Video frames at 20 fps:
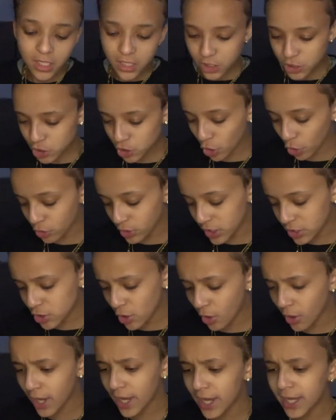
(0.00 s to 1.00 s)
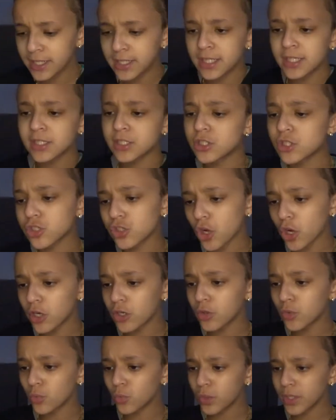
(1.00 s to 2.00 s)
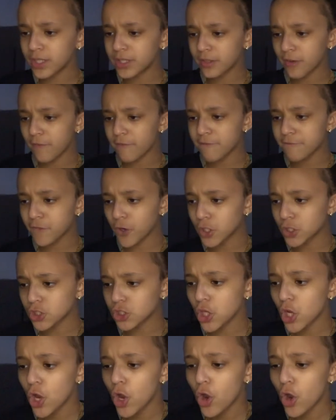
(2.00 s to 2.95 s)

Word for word: So let's go ahead and start with the first